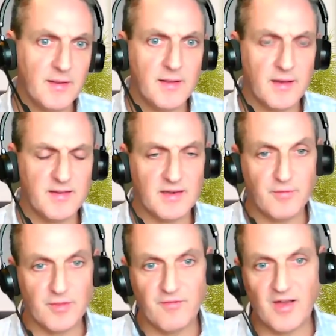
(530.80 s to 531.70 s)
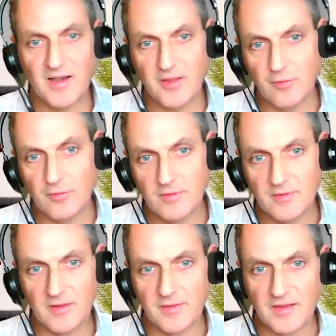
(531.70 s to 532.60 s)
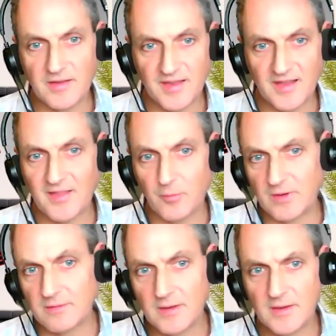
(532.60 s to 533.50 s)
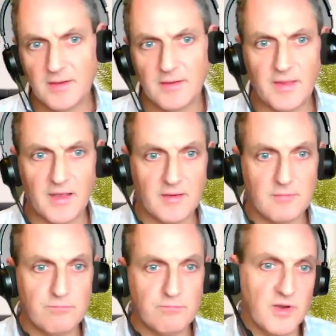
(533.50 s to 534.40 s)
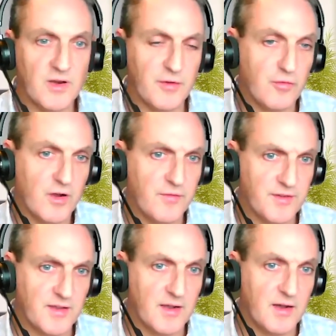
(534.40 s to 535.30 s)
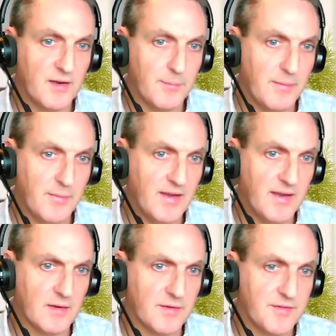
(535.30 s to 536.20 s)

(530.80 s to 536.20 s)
and deliver the value that they say they will, then the drivers can kind of be meaningless.